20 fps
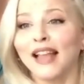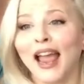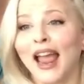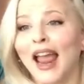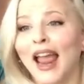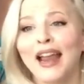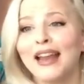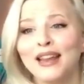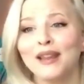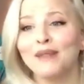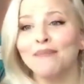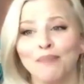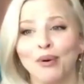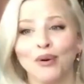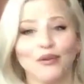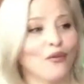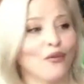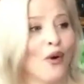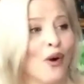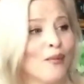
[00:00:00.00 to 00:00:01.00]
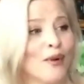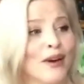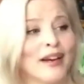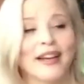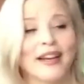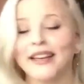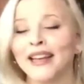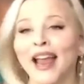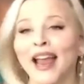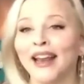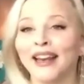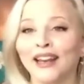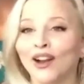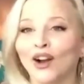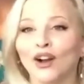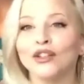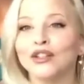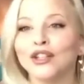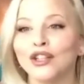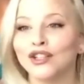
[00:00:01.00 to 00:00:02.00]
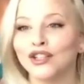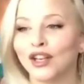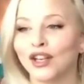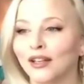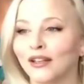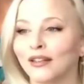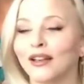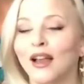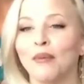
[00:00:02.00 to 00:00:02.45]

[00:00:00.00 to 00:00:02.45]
any performer in any audition